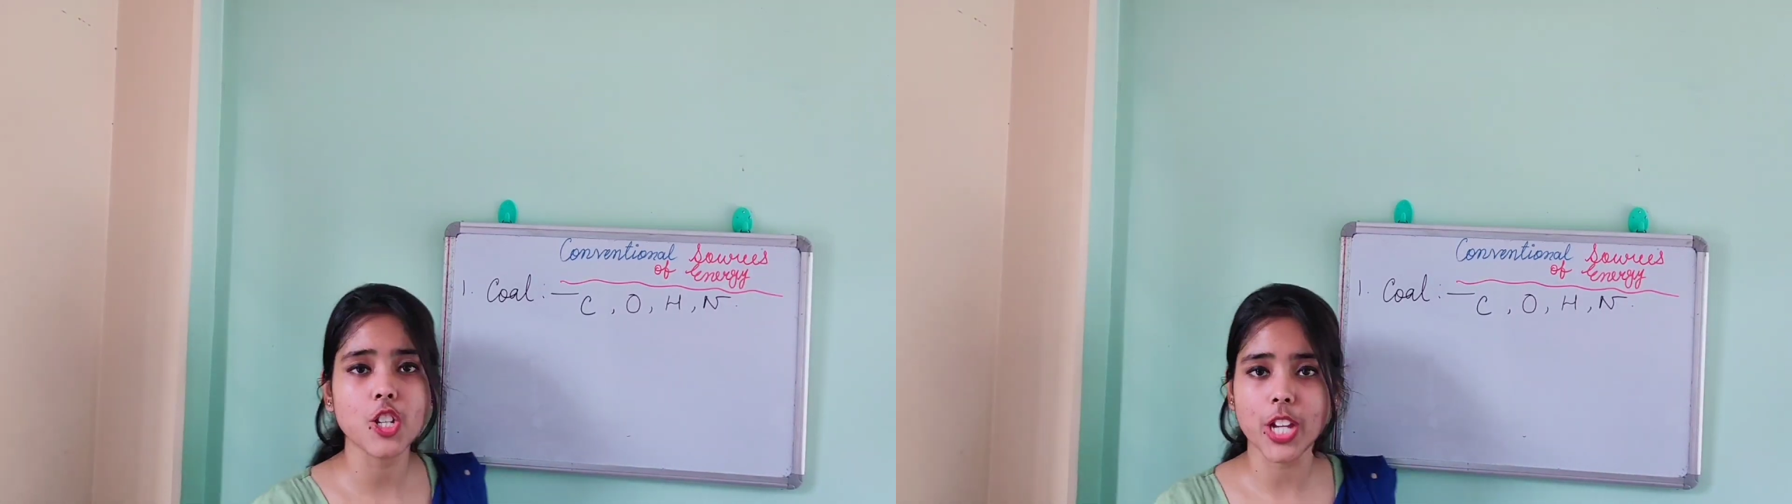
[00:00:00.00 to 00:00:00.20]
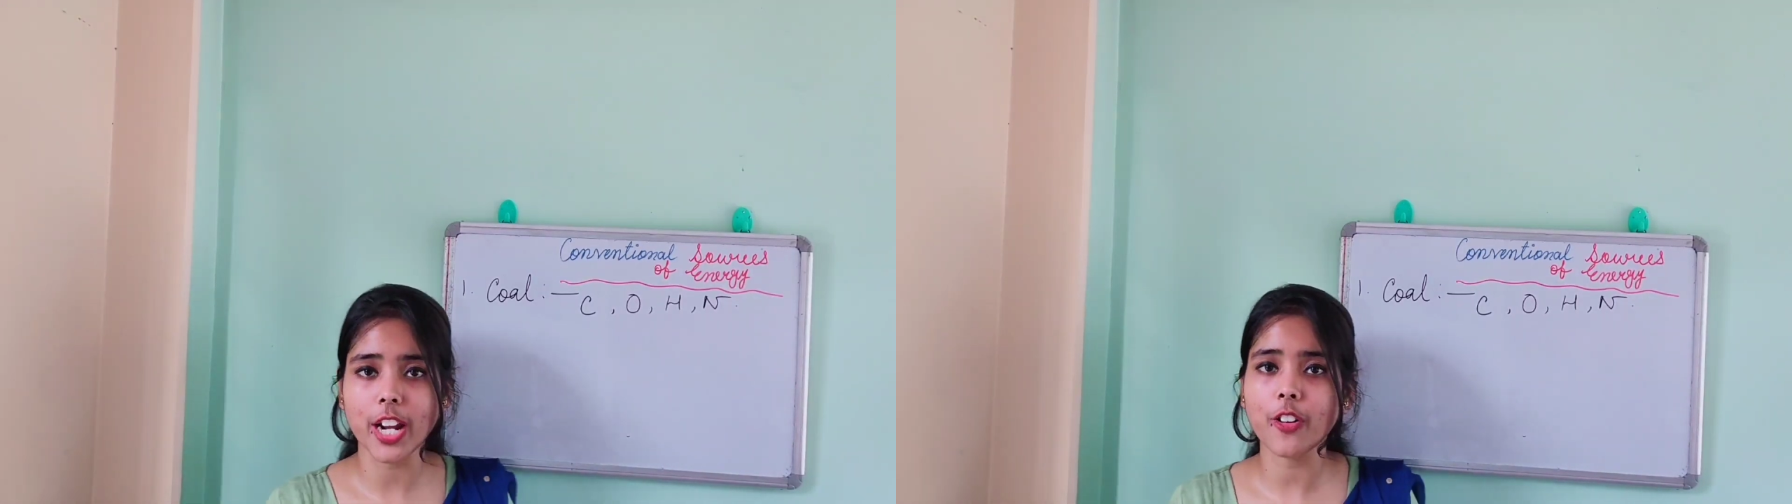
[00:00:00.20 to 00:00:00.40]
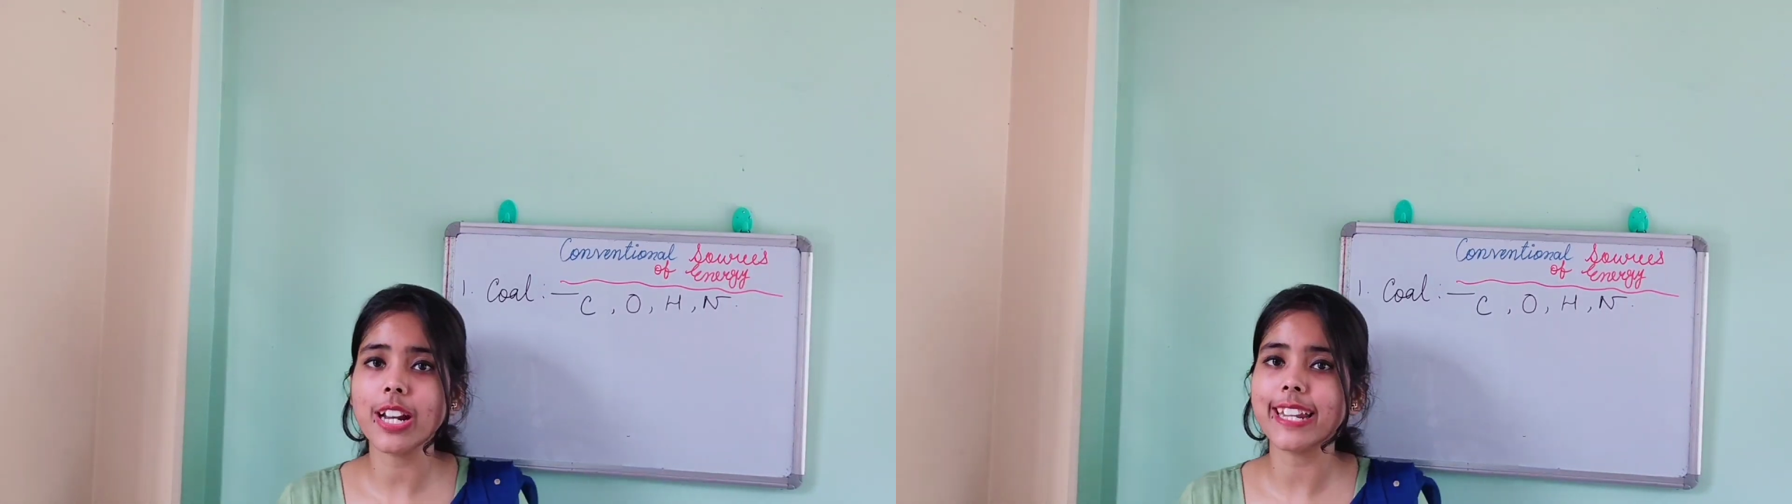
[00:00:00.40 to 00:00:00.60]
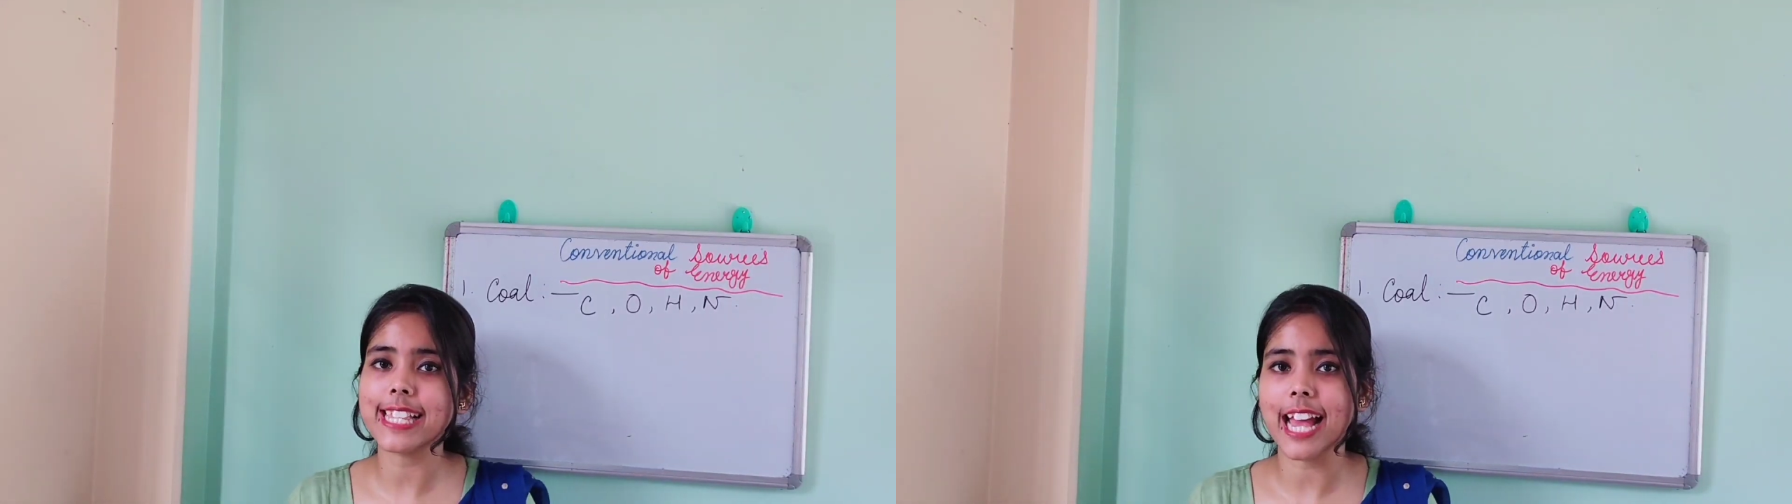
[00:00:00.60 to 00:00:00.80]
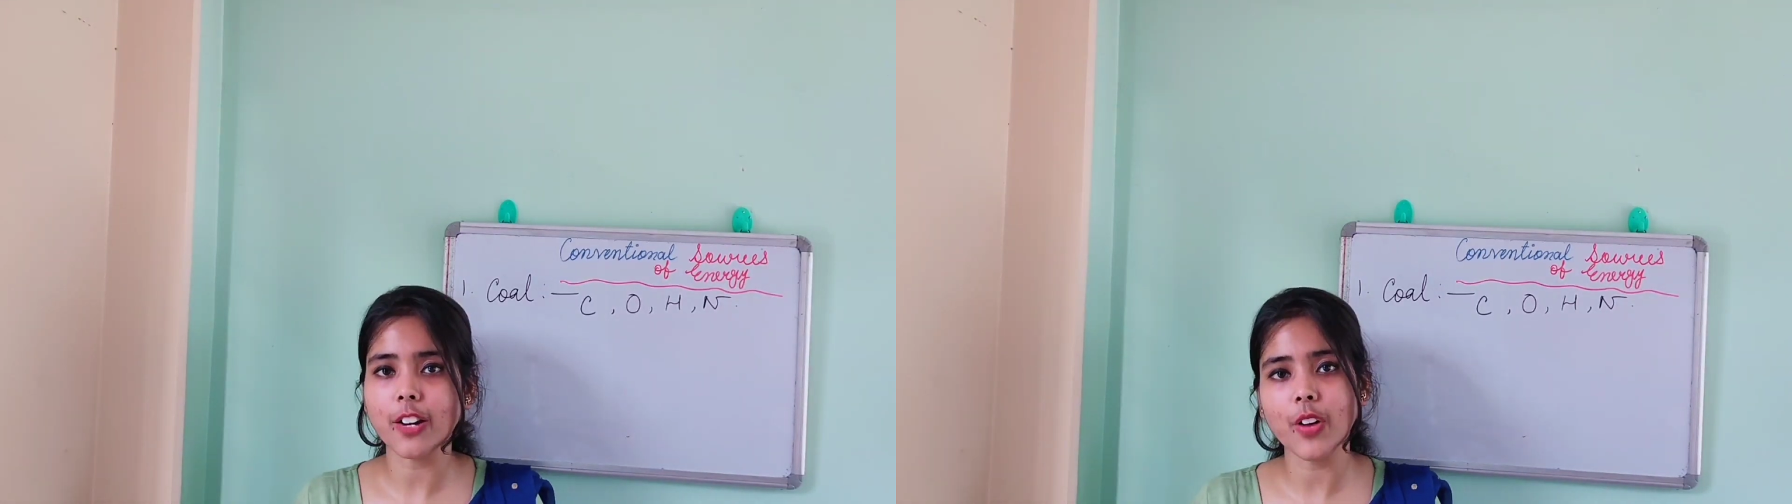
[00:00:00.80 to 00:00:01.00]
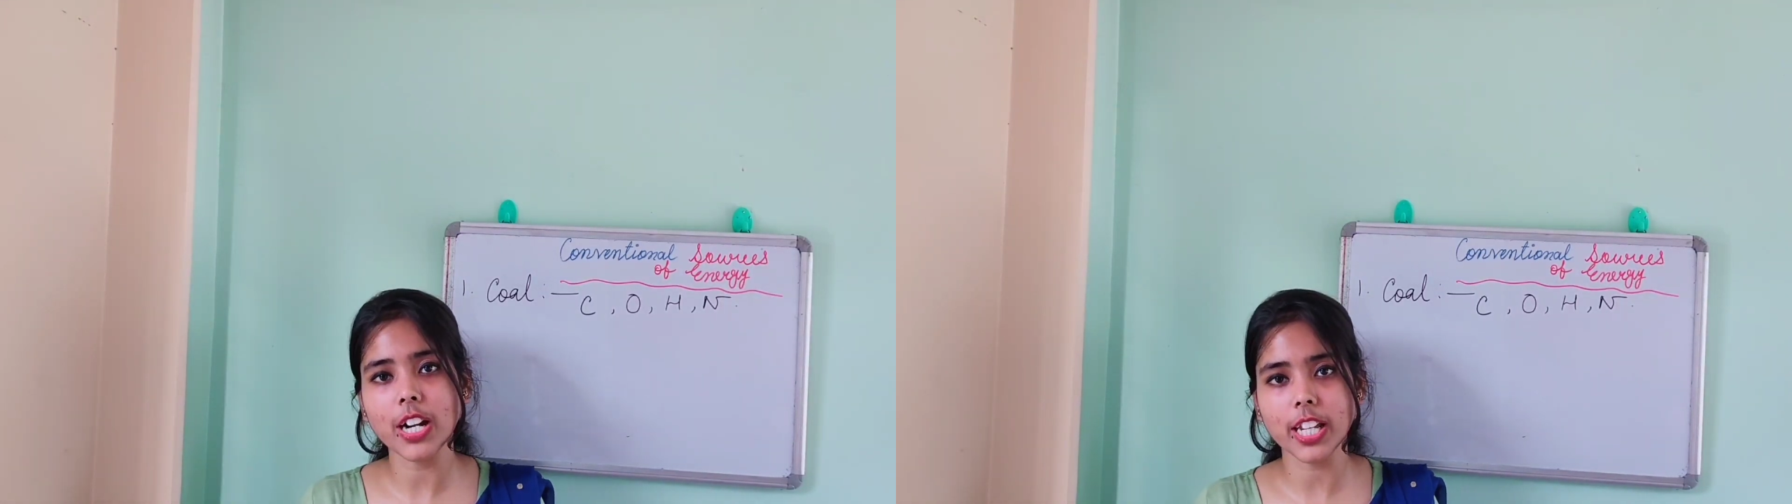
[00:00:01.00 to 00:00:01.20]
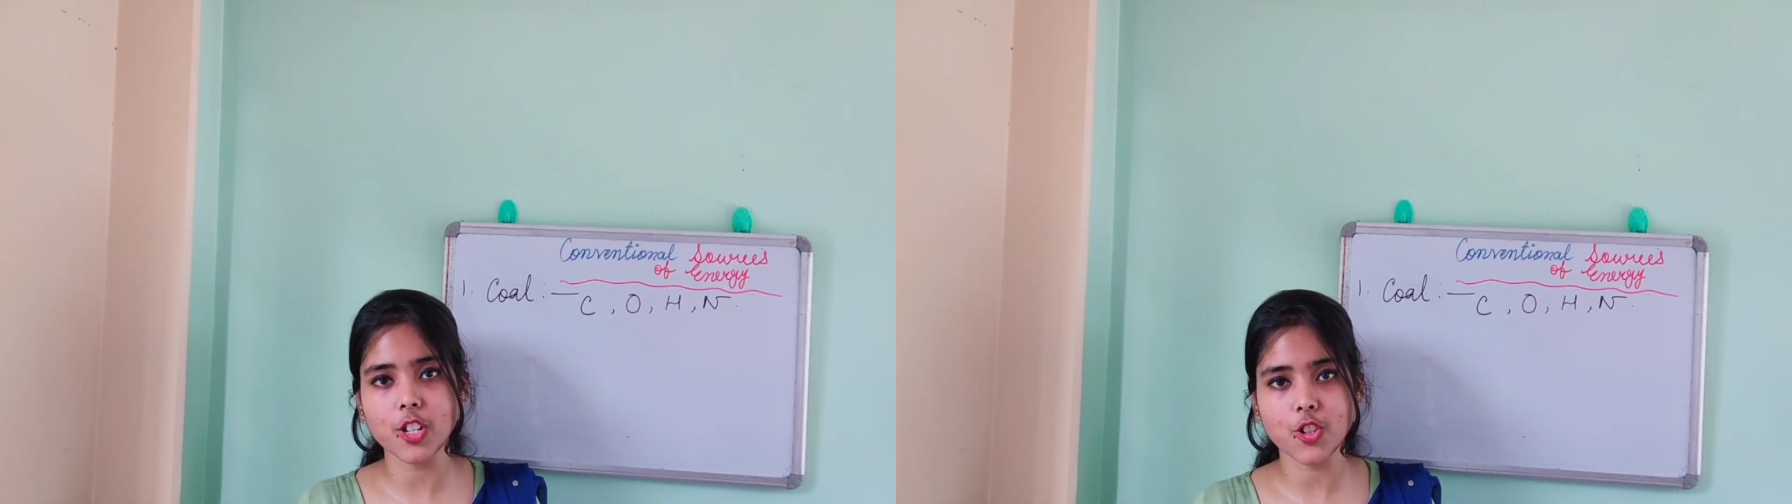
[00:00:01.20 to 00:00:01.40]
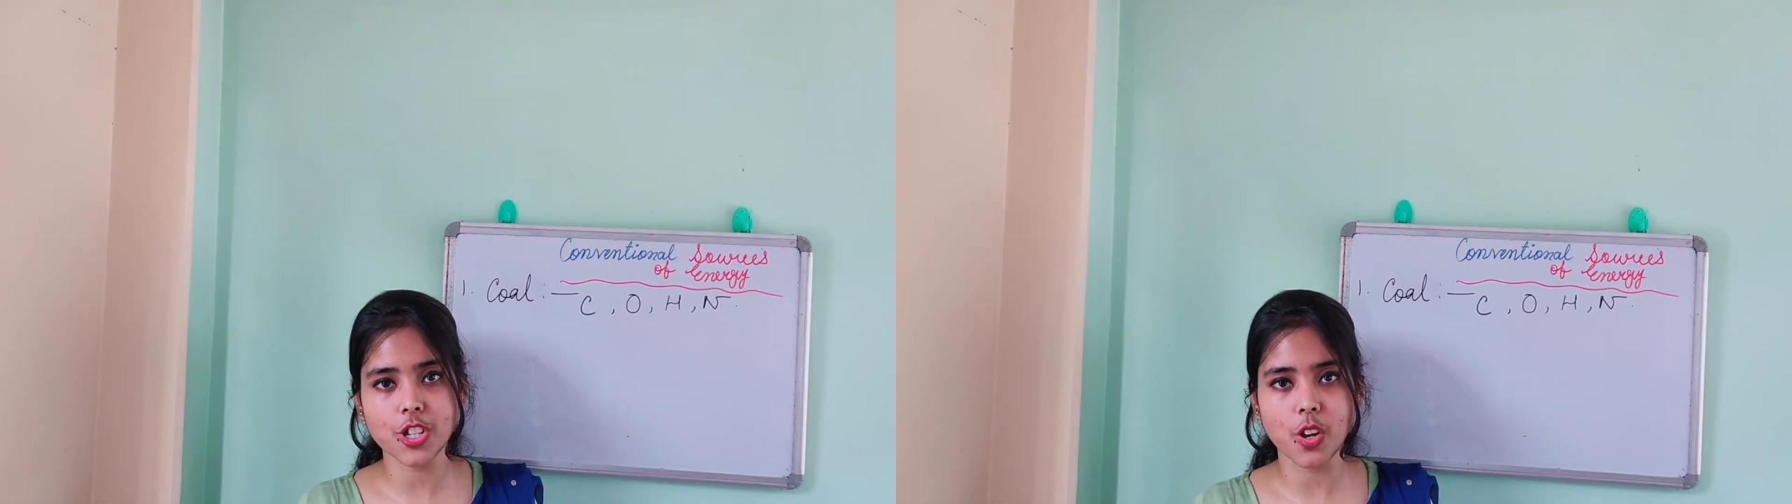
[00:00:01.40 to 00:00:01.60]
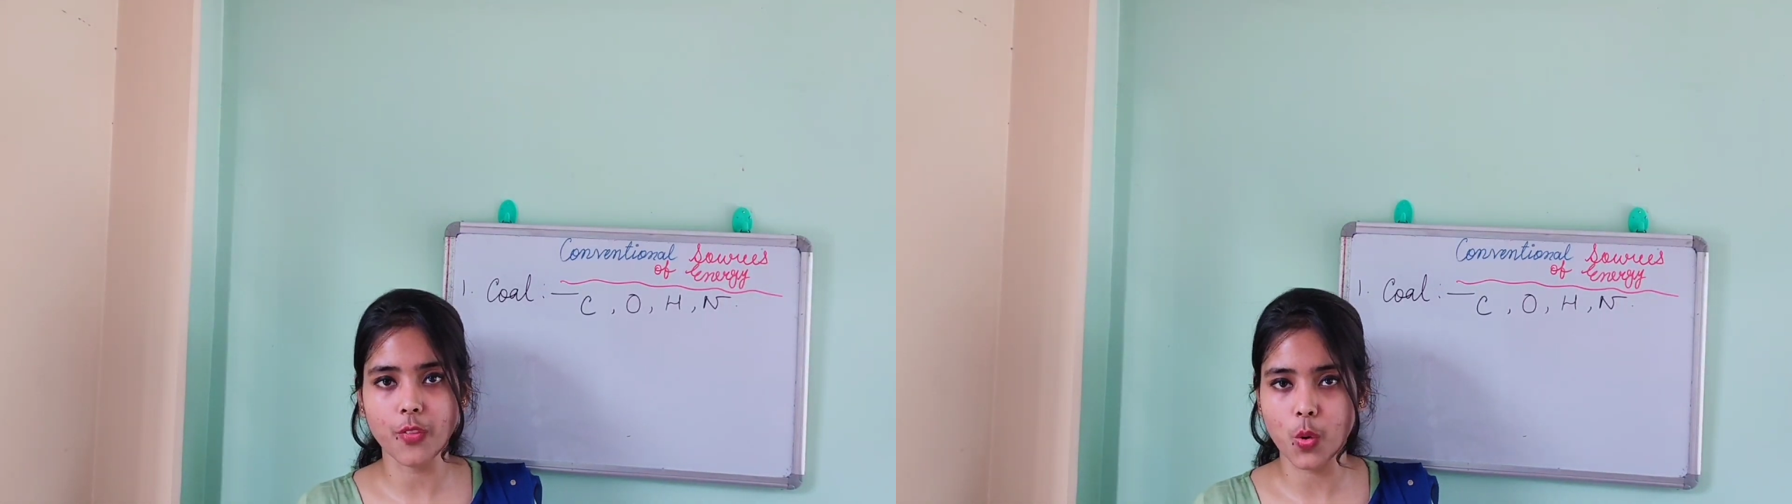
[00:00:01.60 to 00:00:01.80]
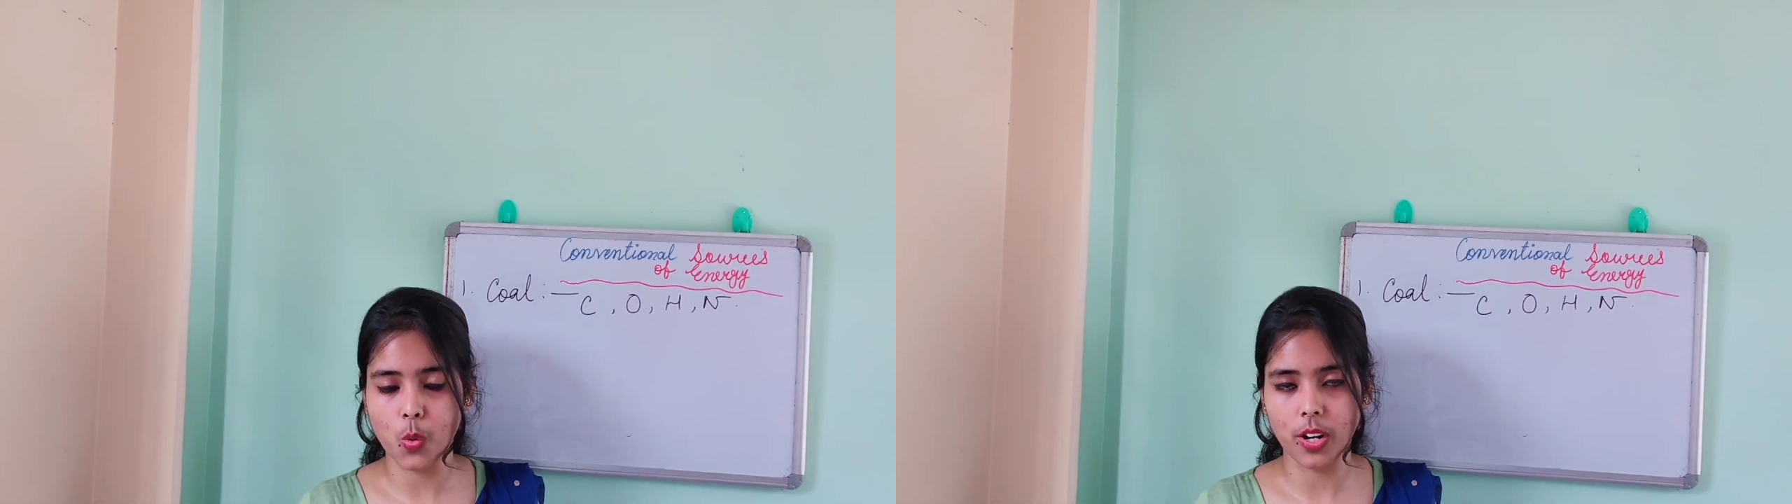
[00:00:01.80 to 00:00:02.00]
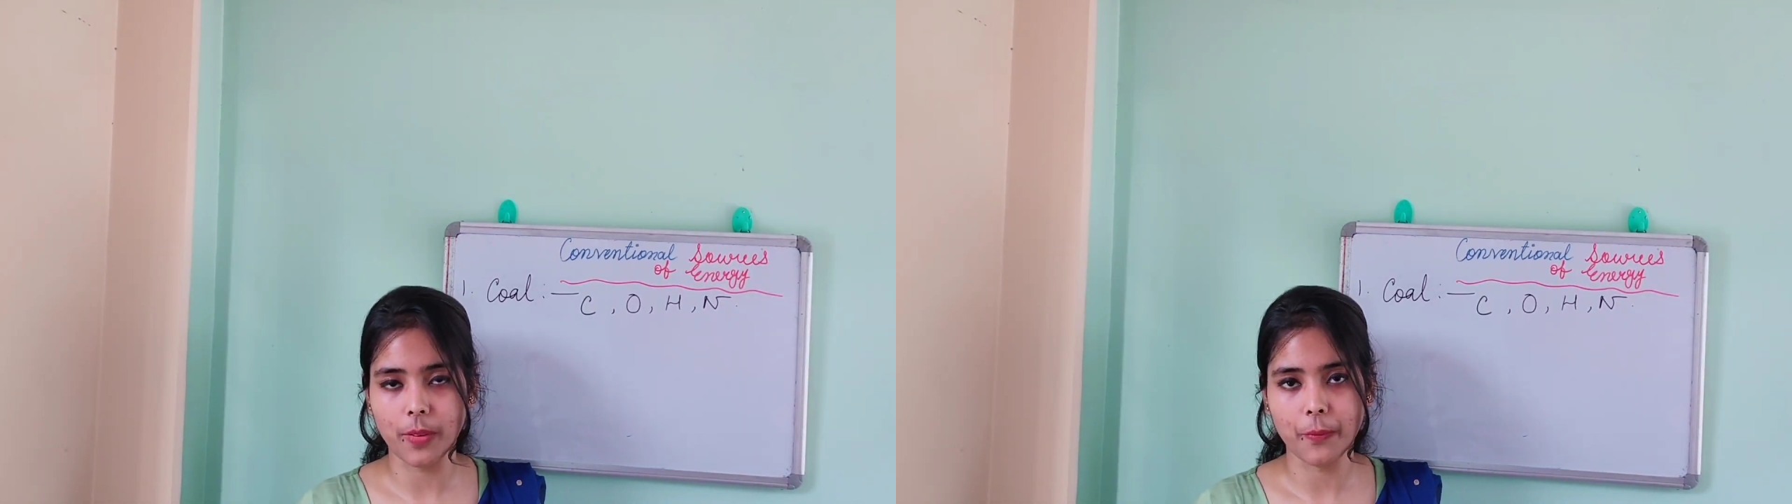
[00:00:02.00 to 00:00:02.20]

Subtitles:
general disadvantages of coal.